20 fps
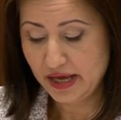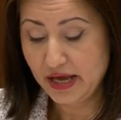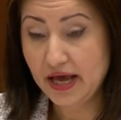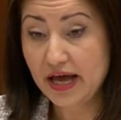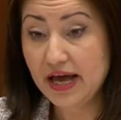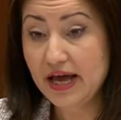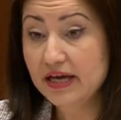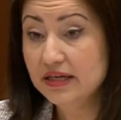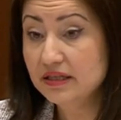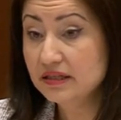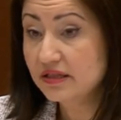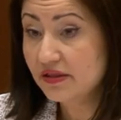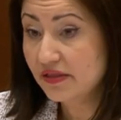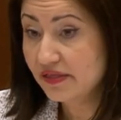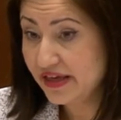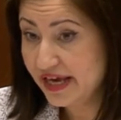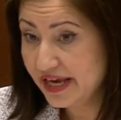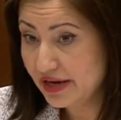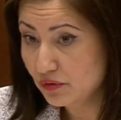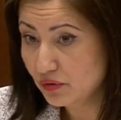And
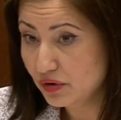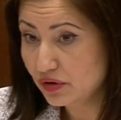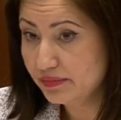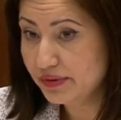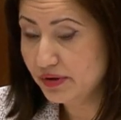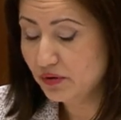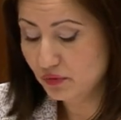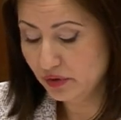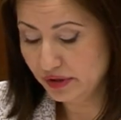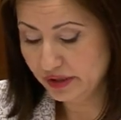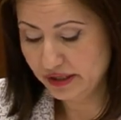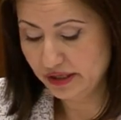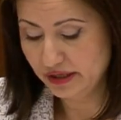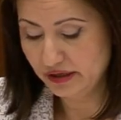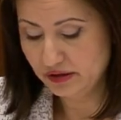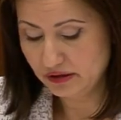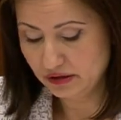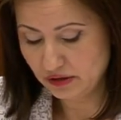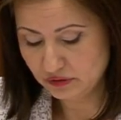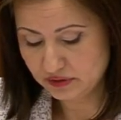they will be working
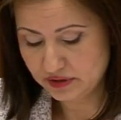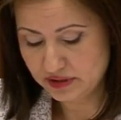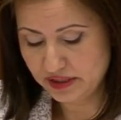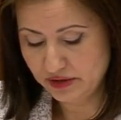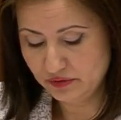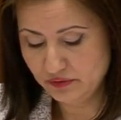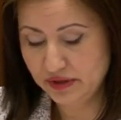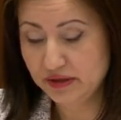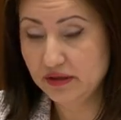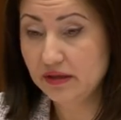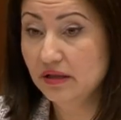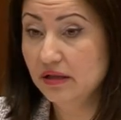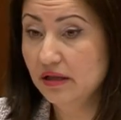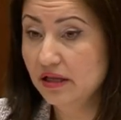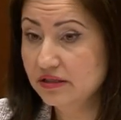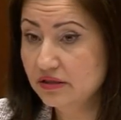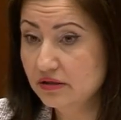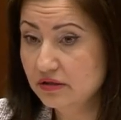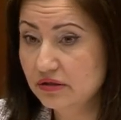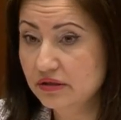closely with
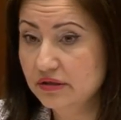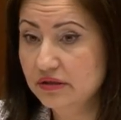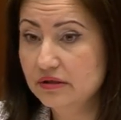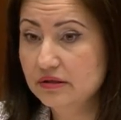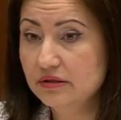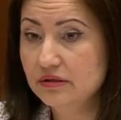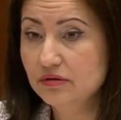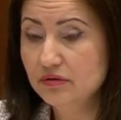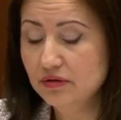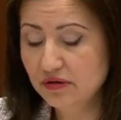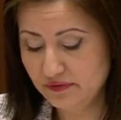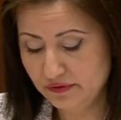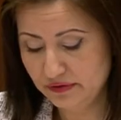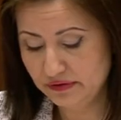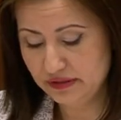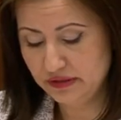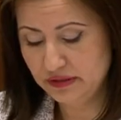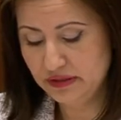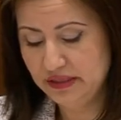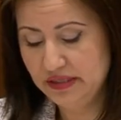clusters,
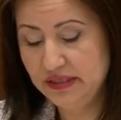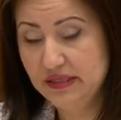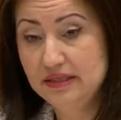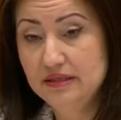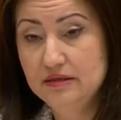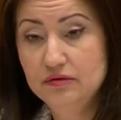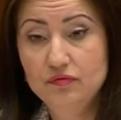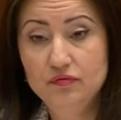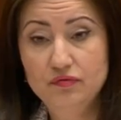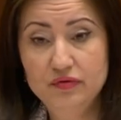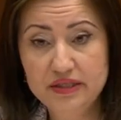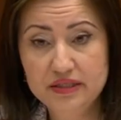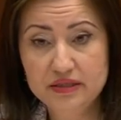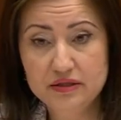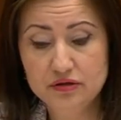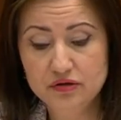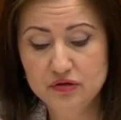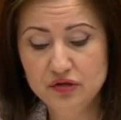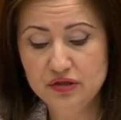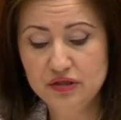universities,
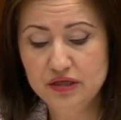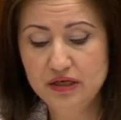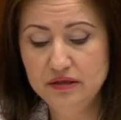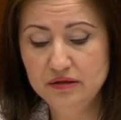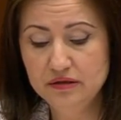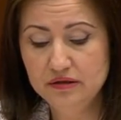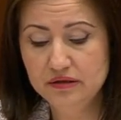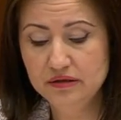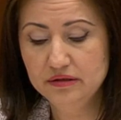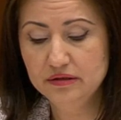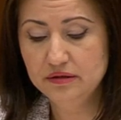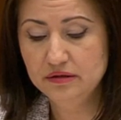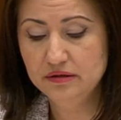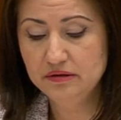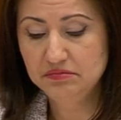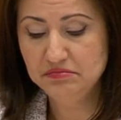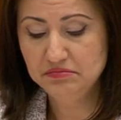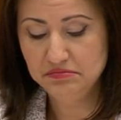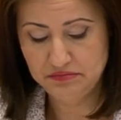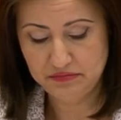research
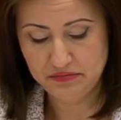centers,